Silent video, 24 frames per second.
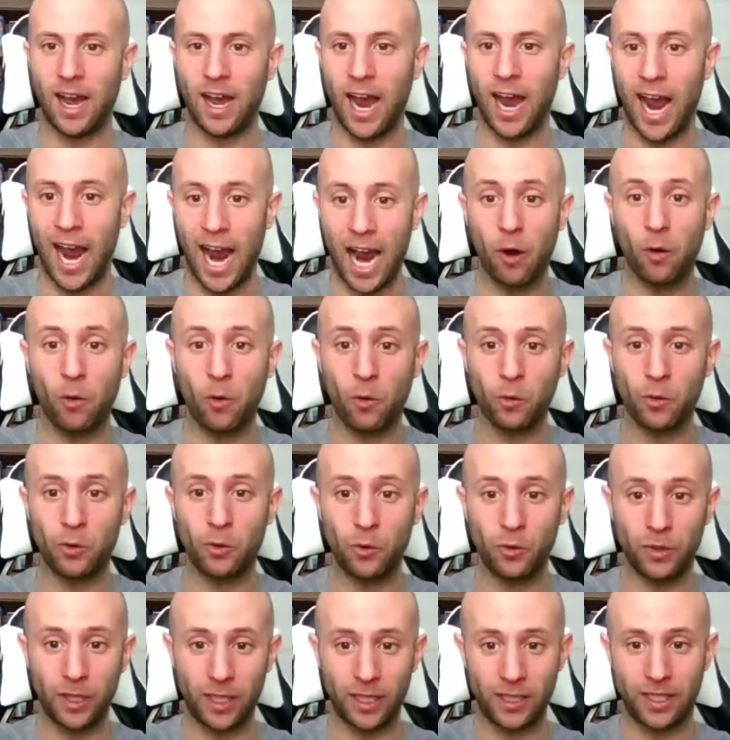How
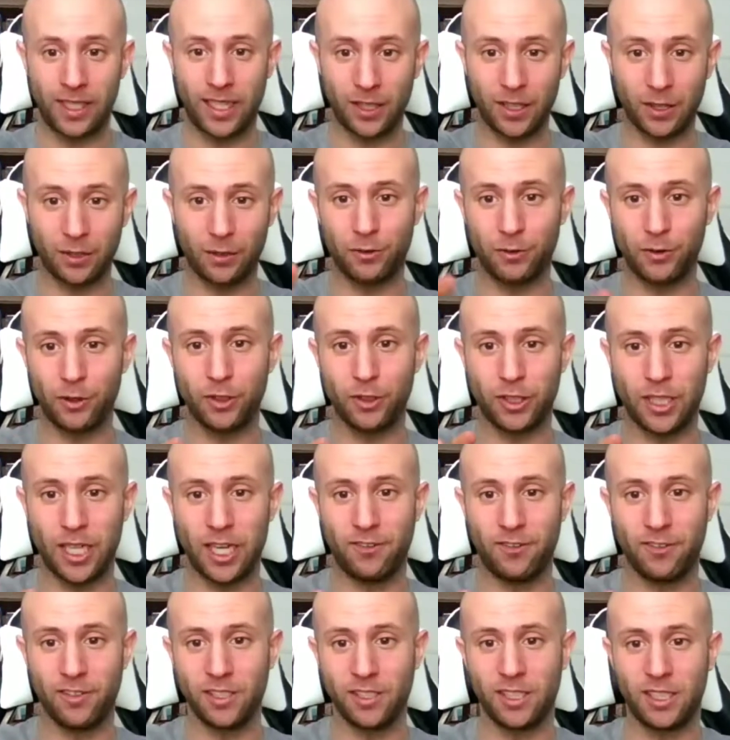do they take their first
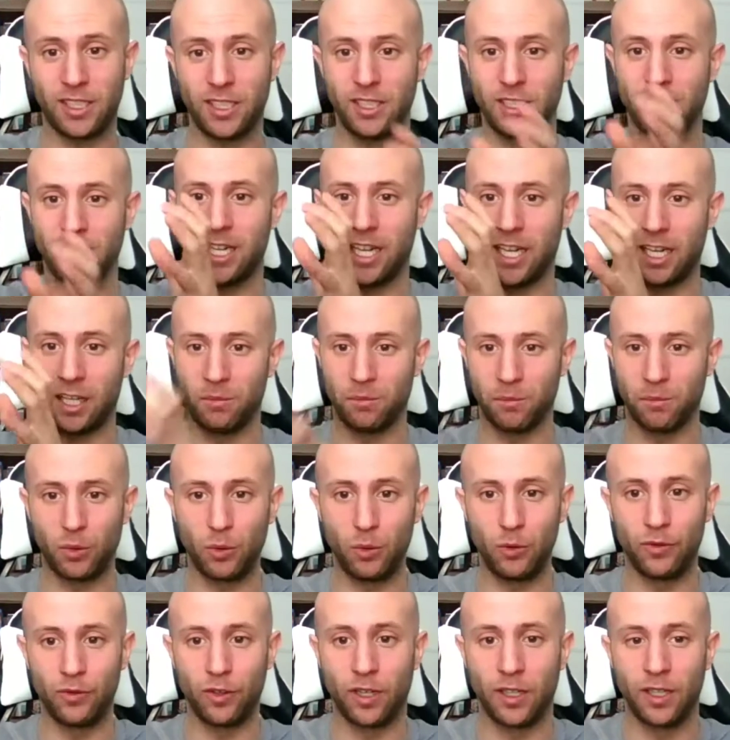half of the season and
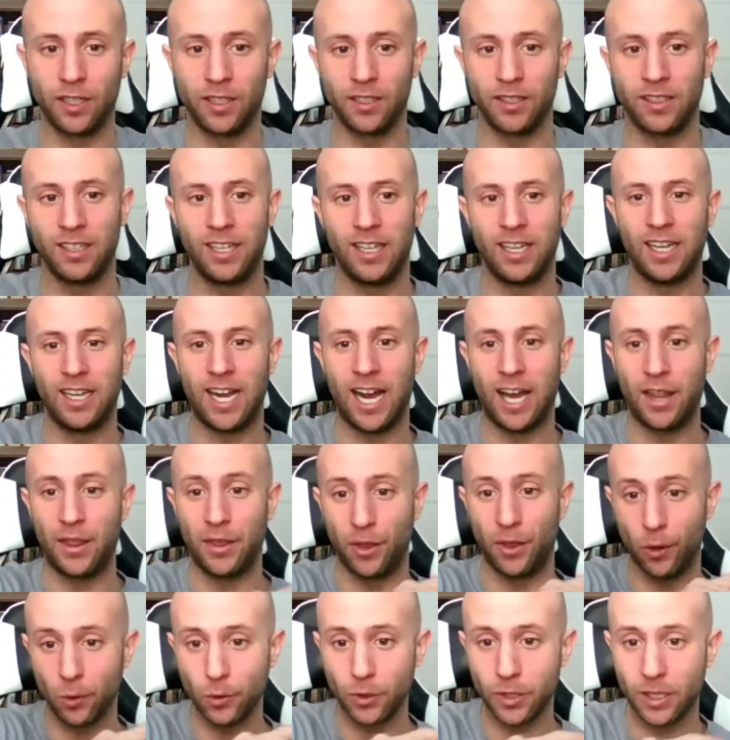improve on it?
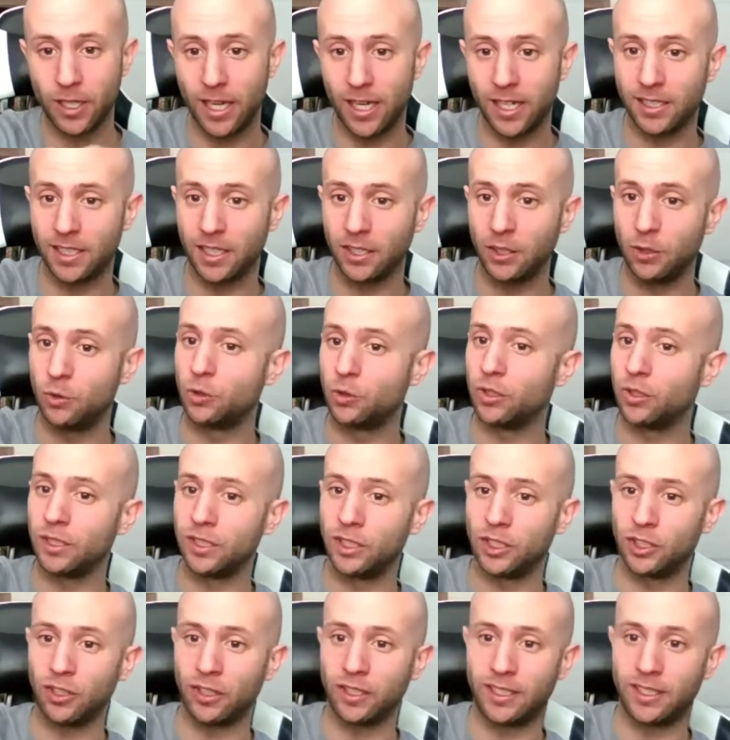And those guys that usually
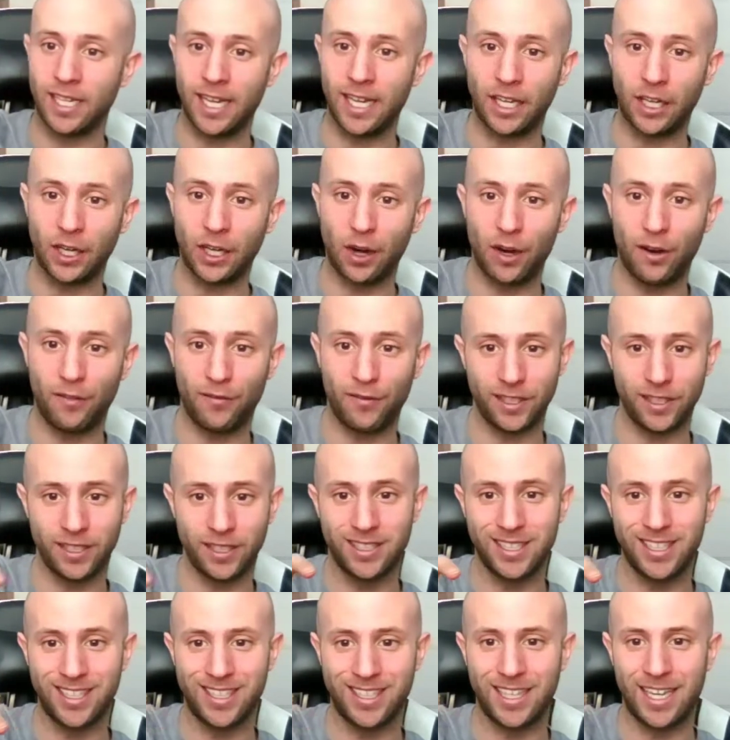start taking off in the
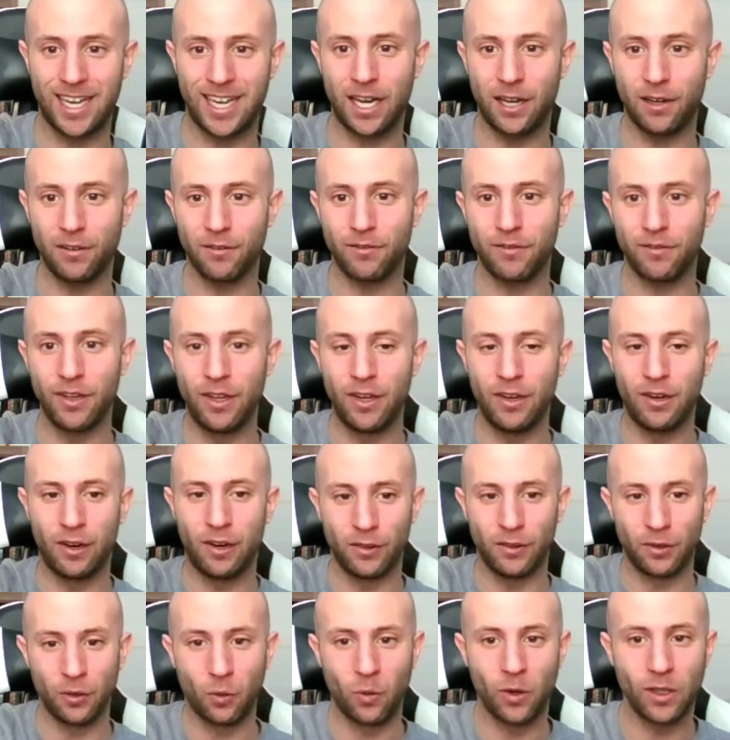second half
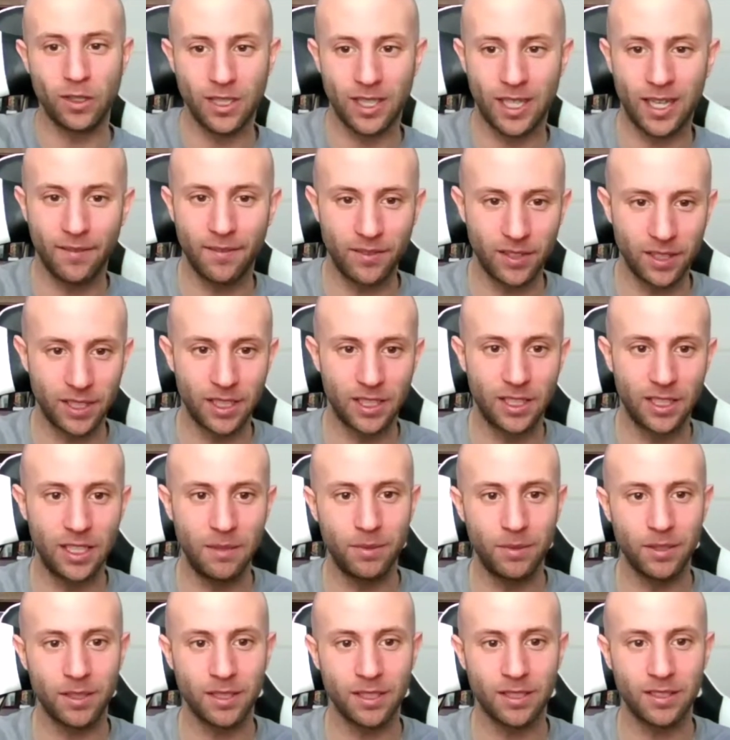are the ones that have the
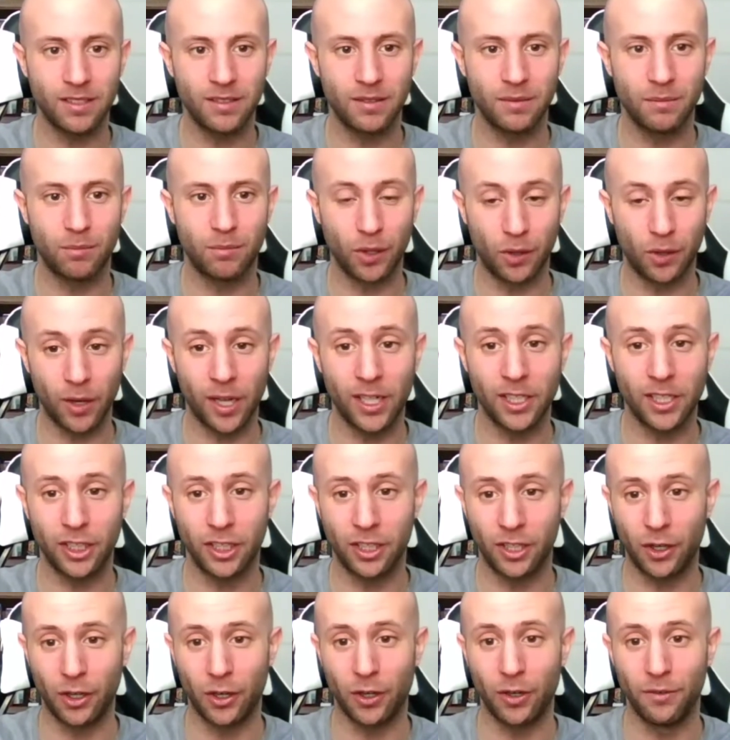steepest
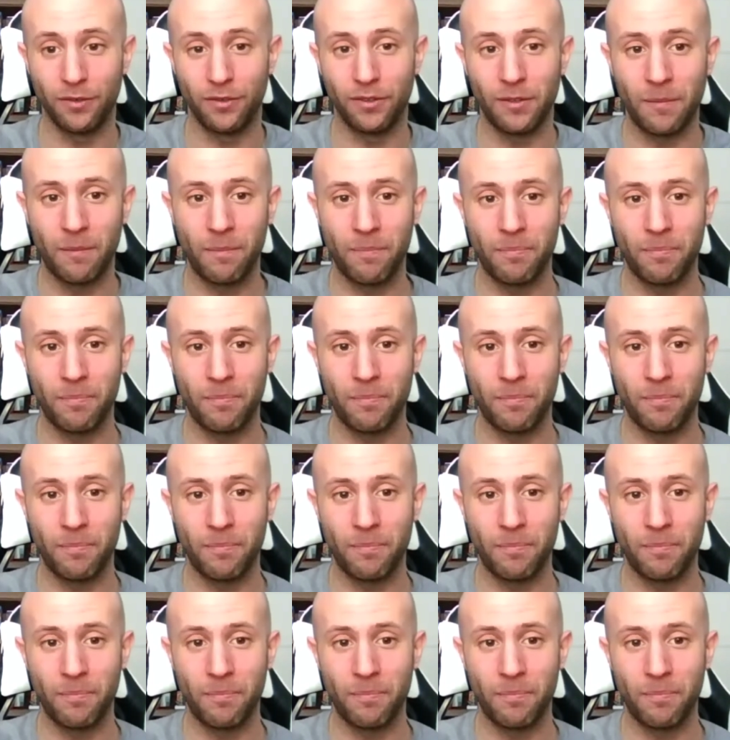progression curve.